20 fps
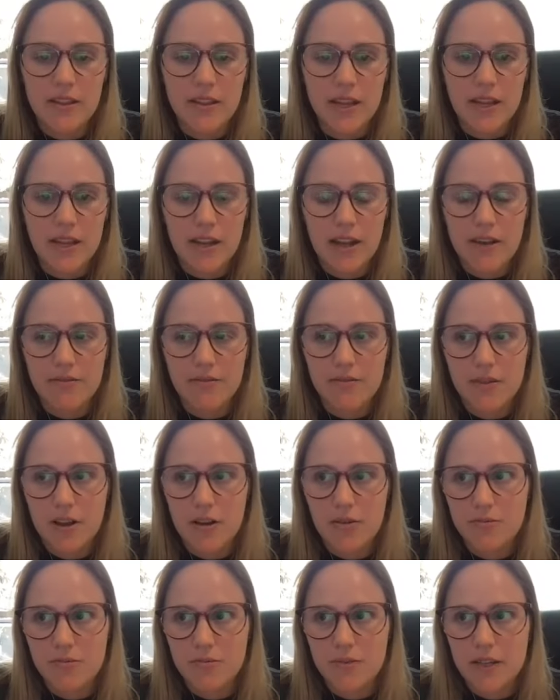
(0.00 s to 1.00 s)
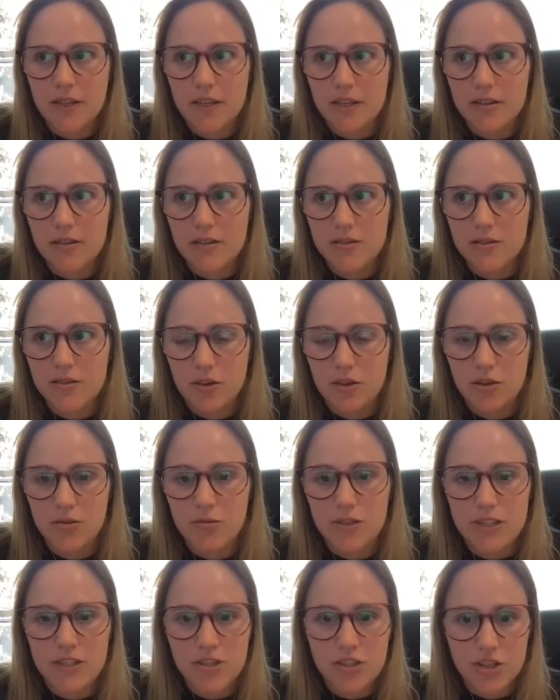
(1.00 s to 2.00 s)
They have helped me not
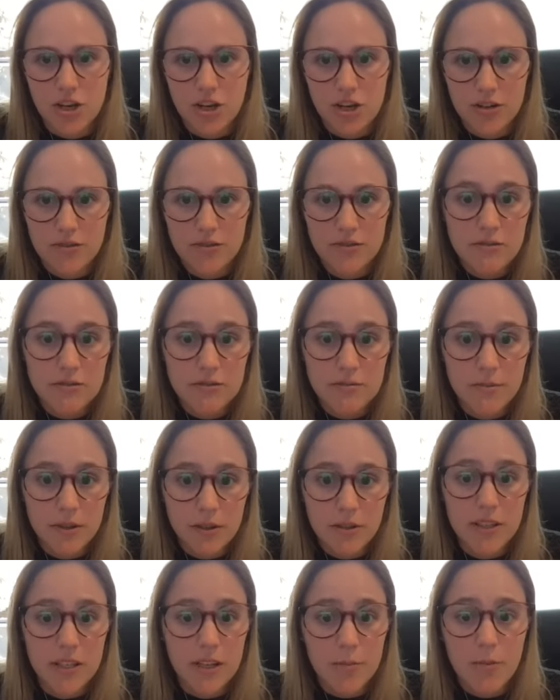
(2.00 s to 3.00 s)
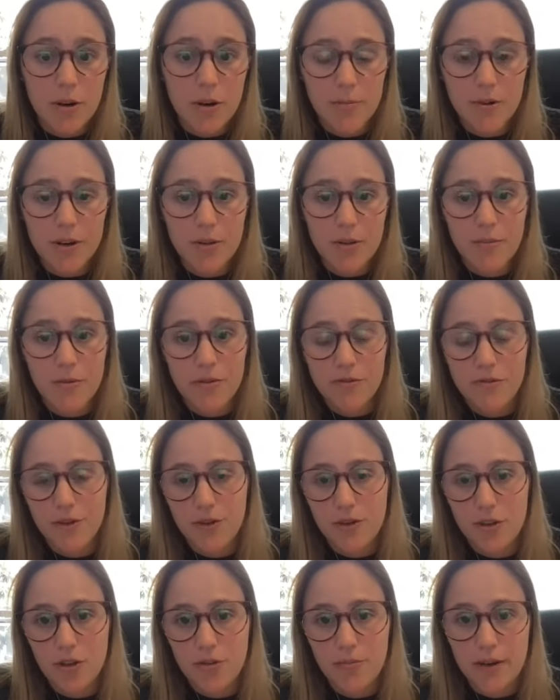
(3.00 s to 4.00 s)
only start building a property
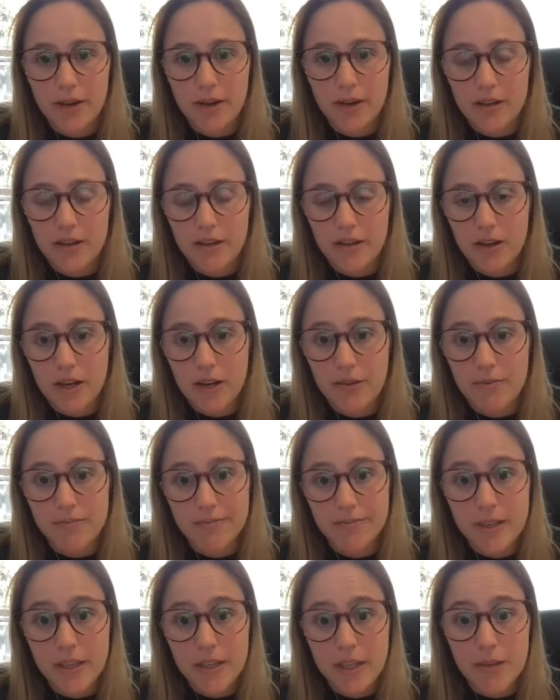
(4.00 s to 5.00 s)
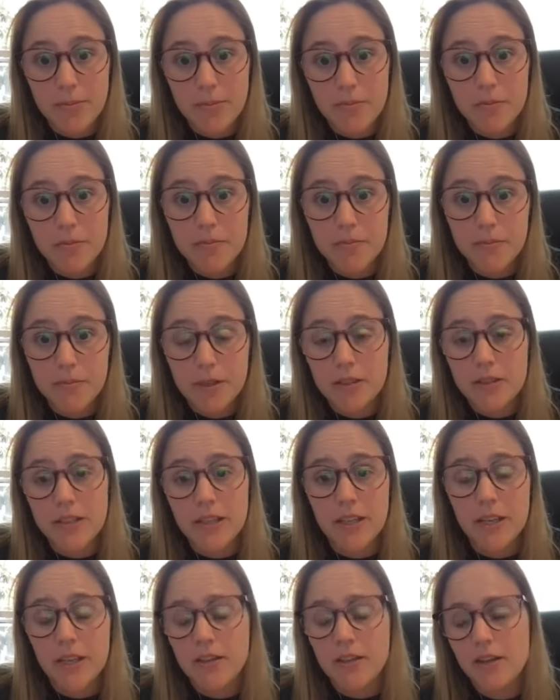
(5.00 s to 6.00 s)
portfolio, but um, keep
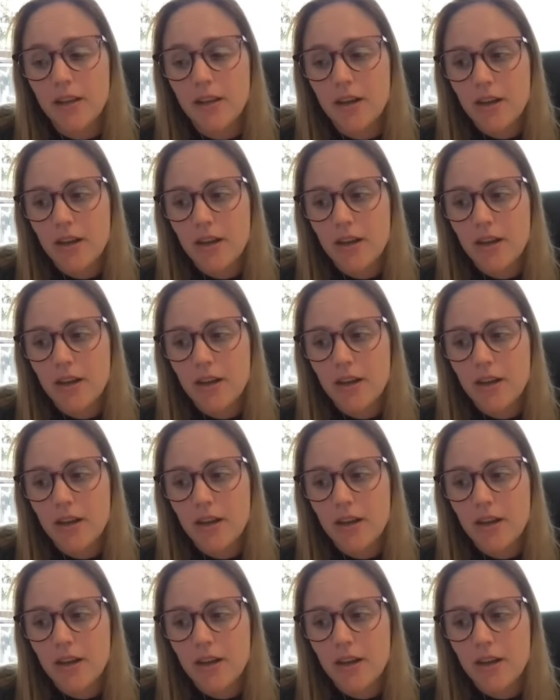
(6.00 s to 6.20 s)
building it.